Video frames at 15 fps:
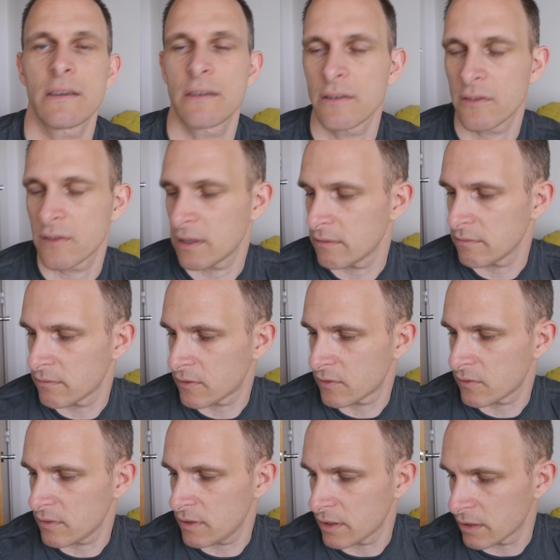Because
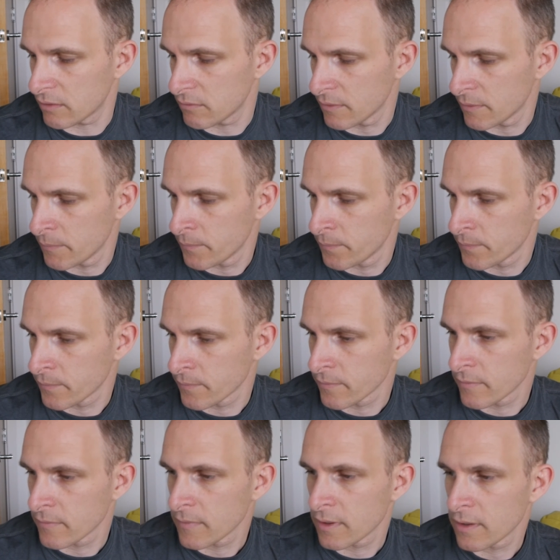it's, you know,
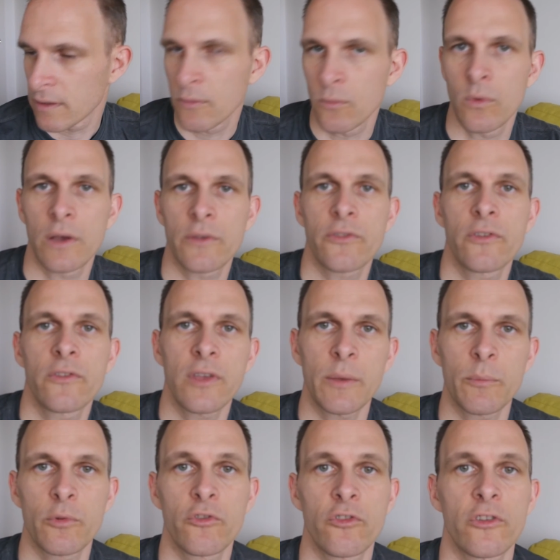whilst the
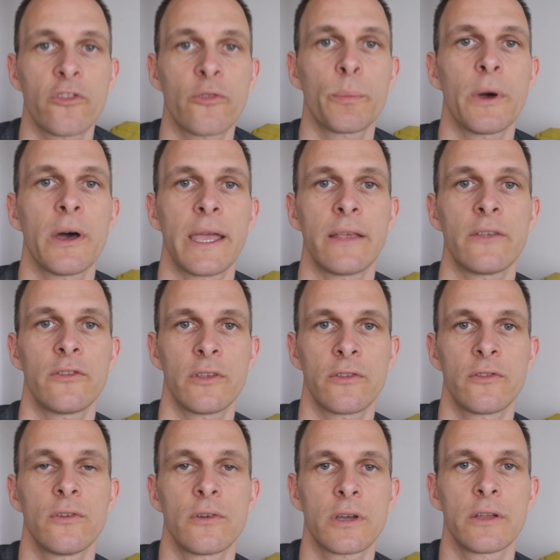temperature spikes,
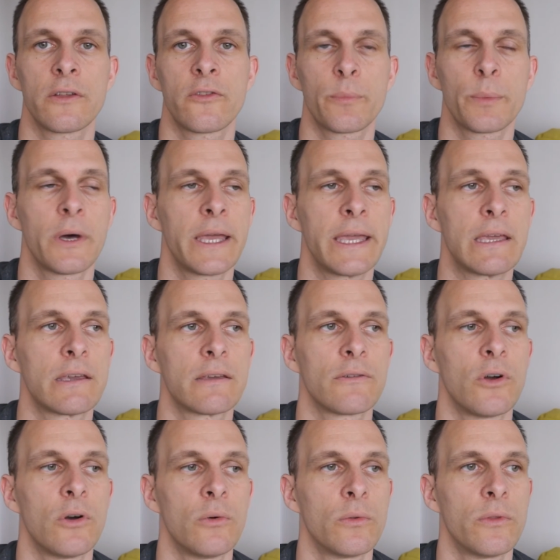it's not going to spike
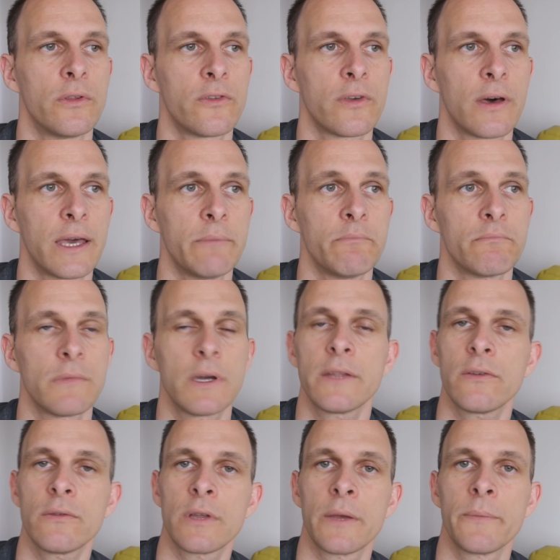all the time. I
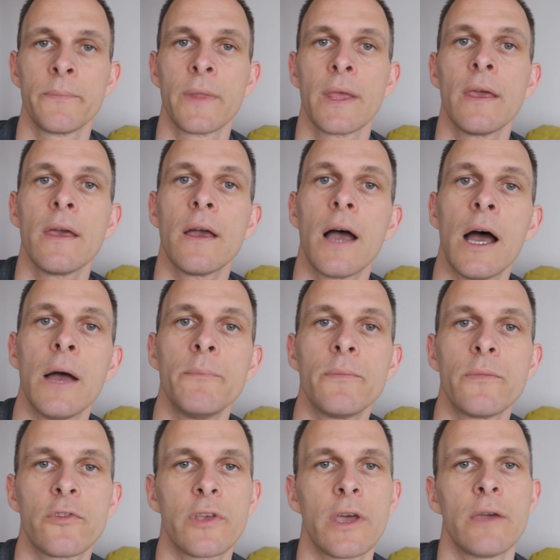don't know.
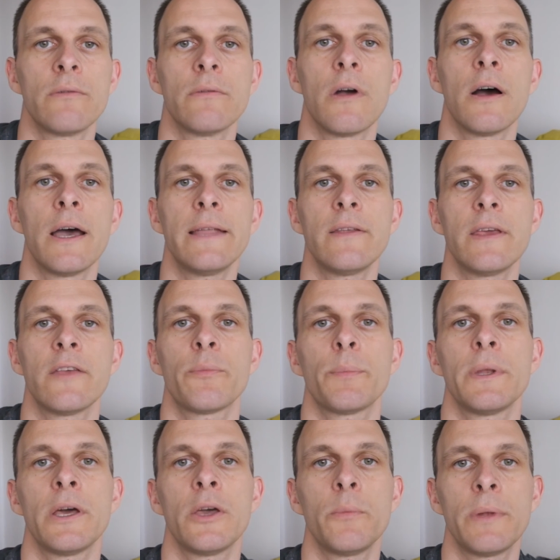So ideas
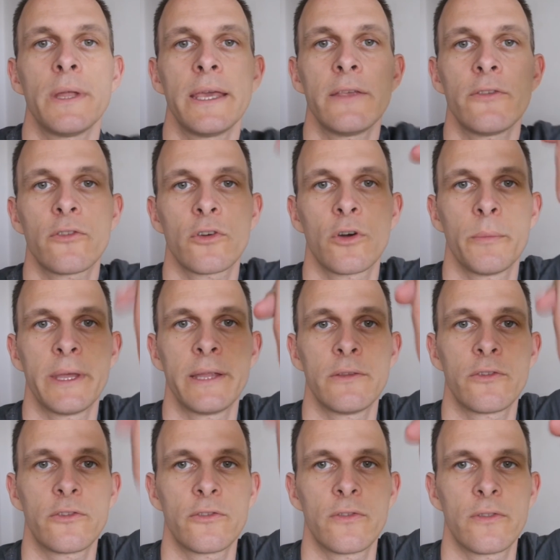below, please.
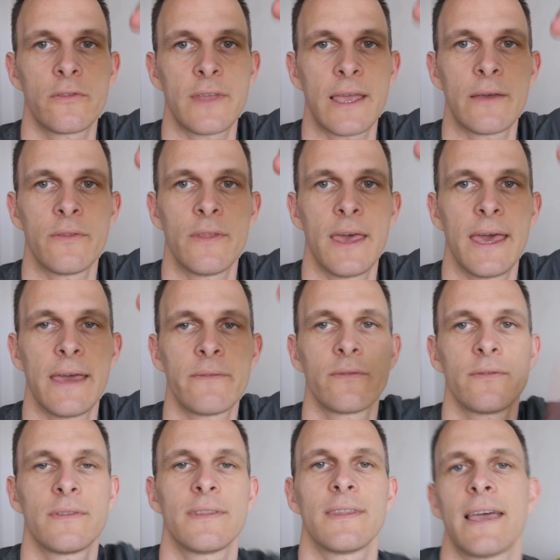Comments down there.
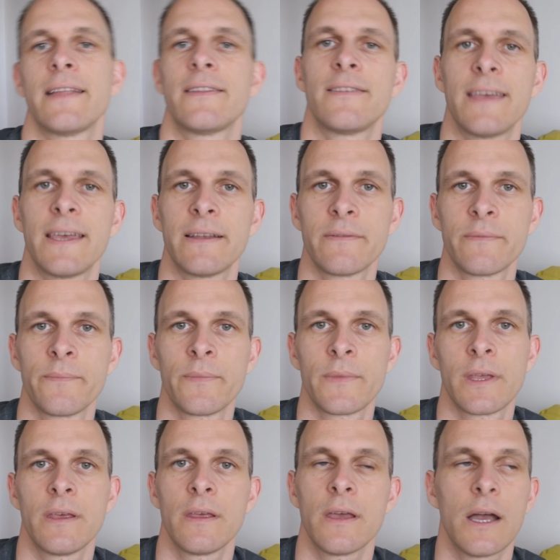That's it.
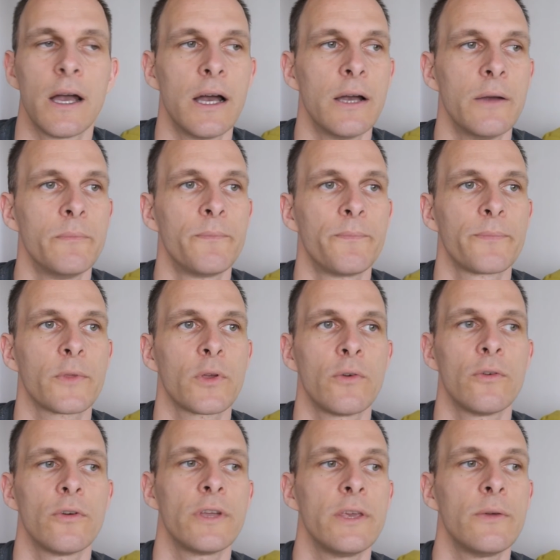Or
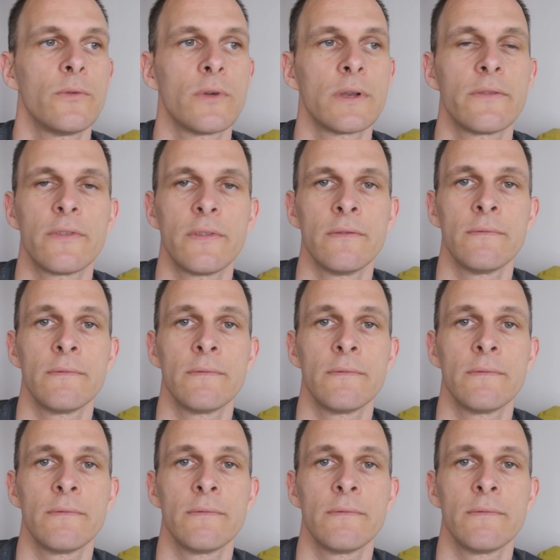are you one of...